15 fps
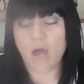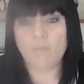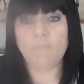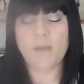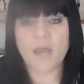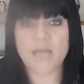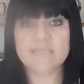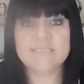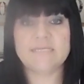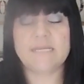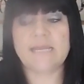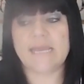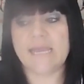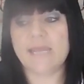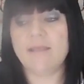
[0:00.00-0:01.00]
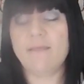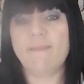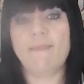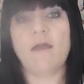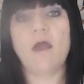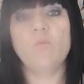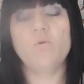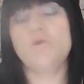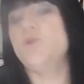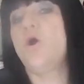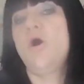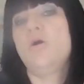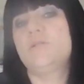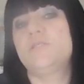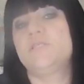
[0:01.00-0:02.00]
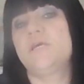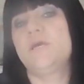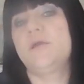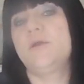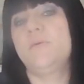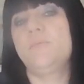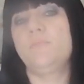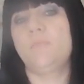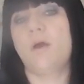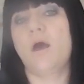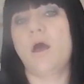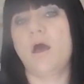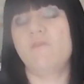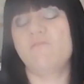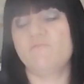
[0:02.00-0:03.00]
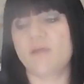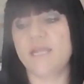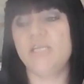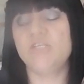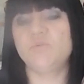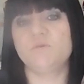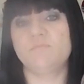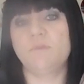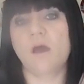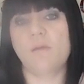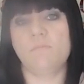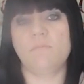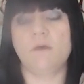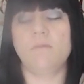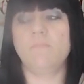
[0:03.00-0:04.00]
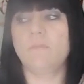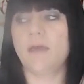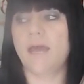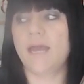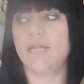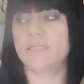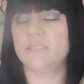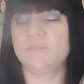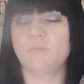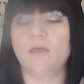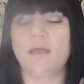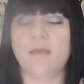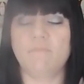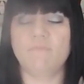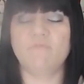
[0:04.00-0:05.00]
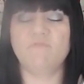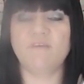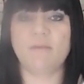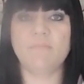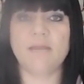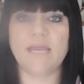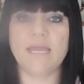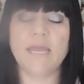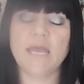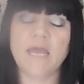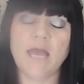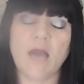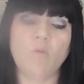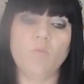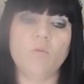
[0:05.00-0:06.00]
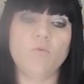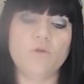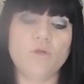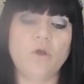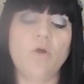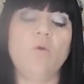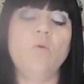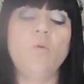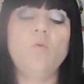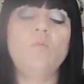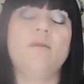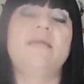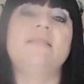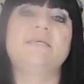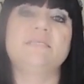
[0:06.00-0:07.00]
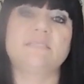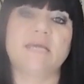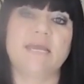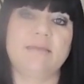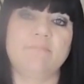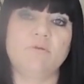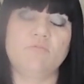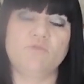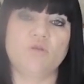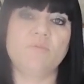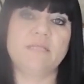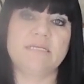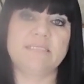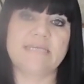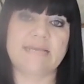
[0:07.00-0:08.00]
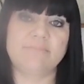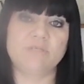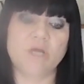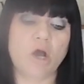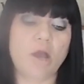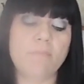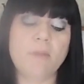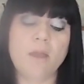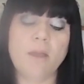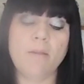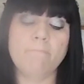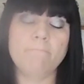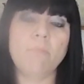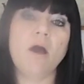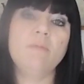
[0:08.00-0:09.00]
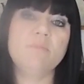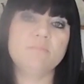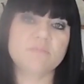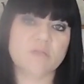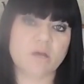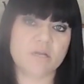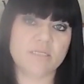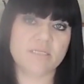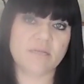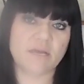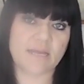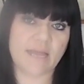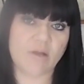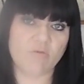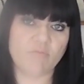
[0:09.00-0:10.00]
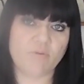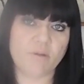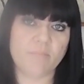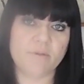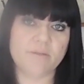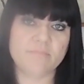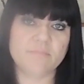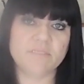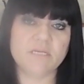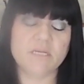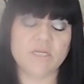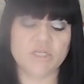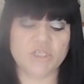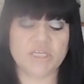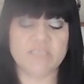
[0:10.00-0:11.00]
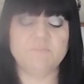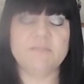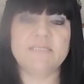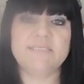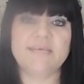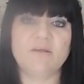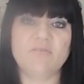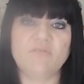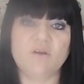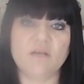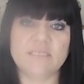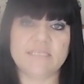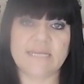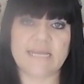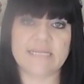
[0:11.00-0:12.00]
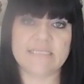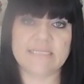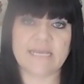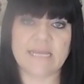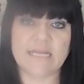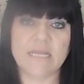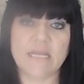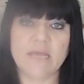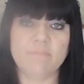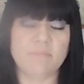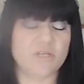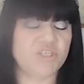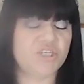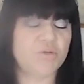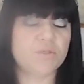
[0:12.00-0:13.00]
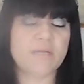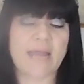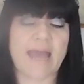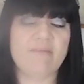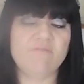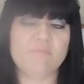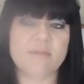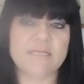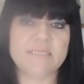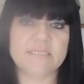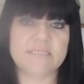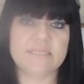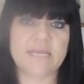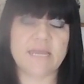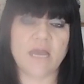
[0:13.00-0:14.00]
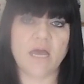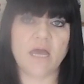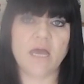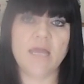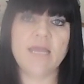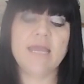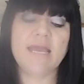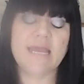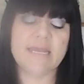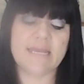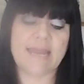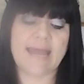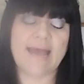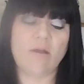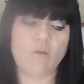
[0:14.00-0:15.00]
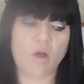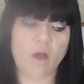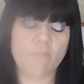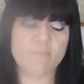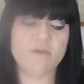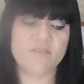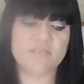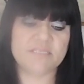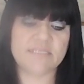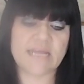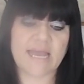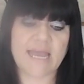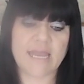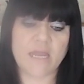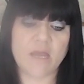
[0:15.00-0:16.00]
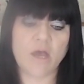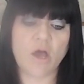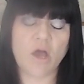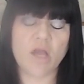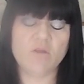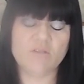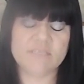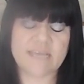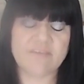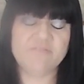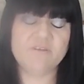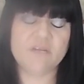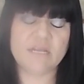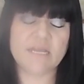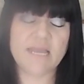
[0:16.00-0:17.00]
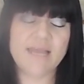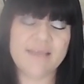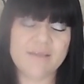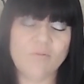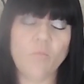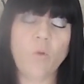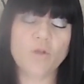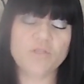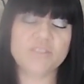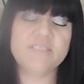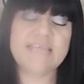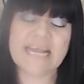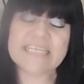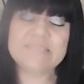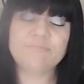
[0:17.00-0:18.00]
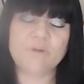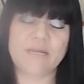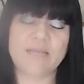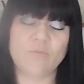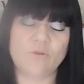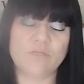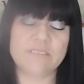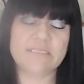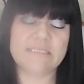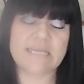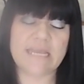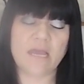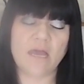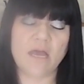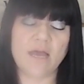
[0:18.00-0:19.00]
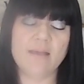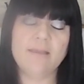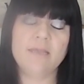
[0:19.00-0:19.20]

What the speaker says: Personally, I will not. I've arranged with my mum and family, and we will not all be in the same room at the same time. My mum's got underlying health problems. She's been self-isolating. My children haven't been to see her. Now, on Mother's Day, I definitely desperately want to see her.